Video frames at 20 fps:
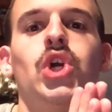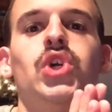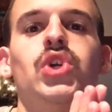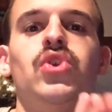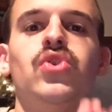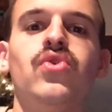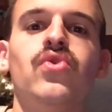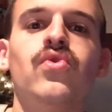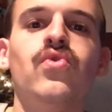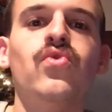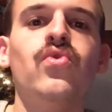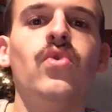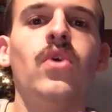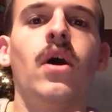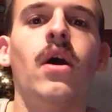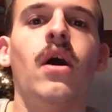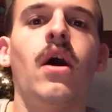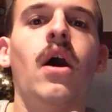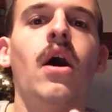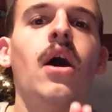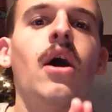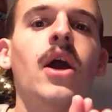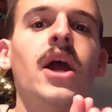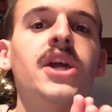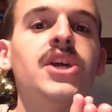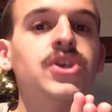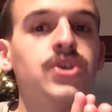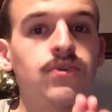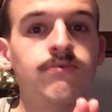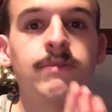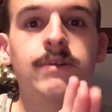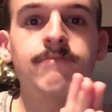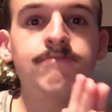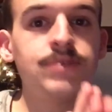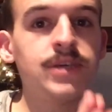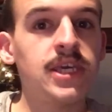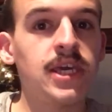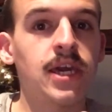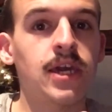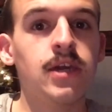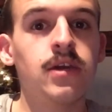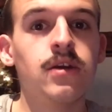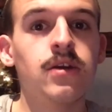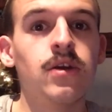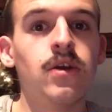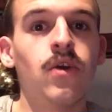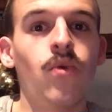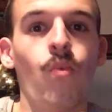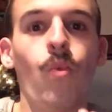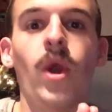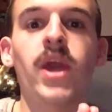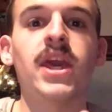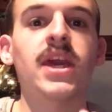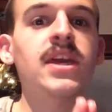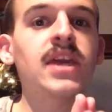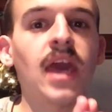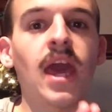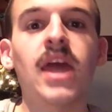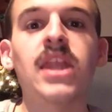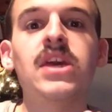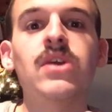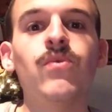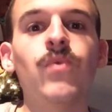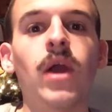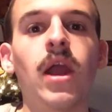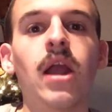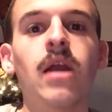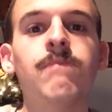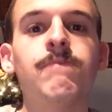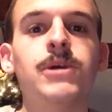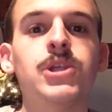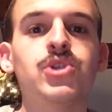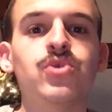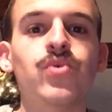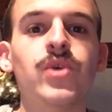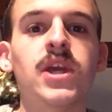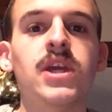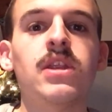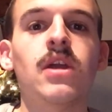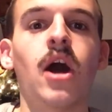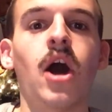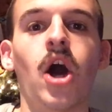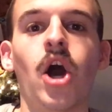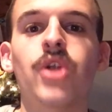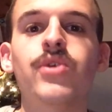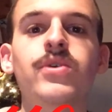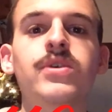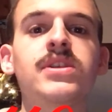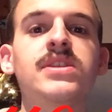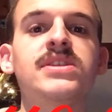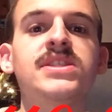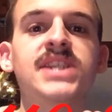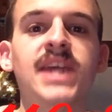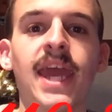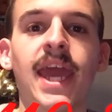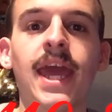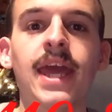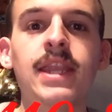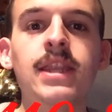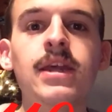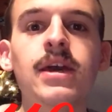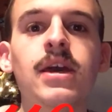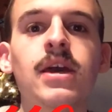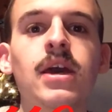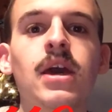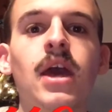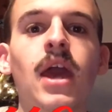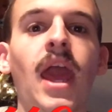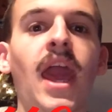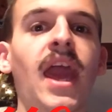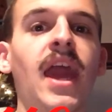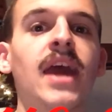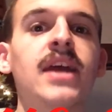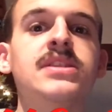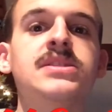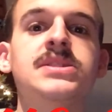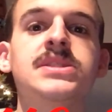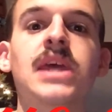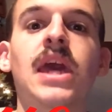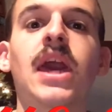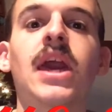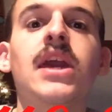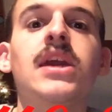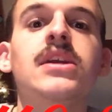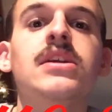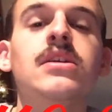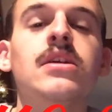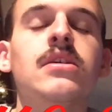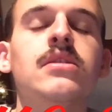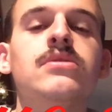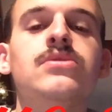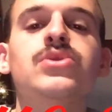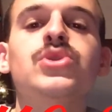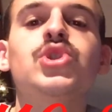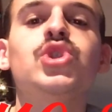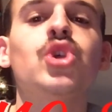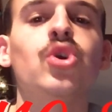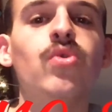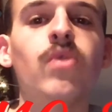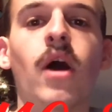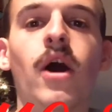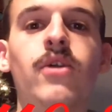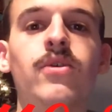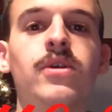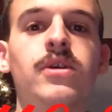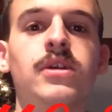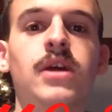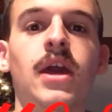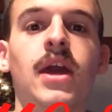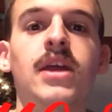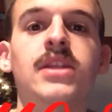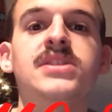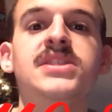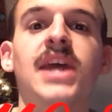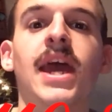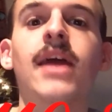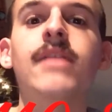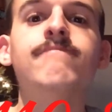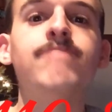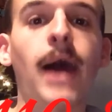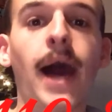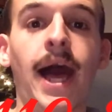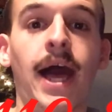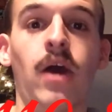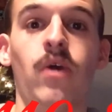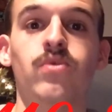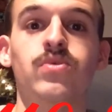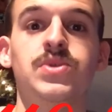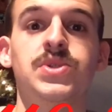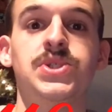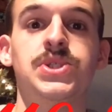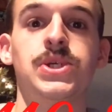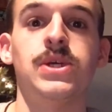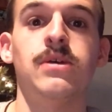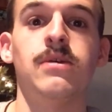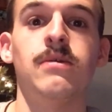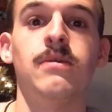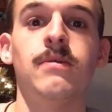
You are a human being weighing anywhere between 110 and, say, 210 pounds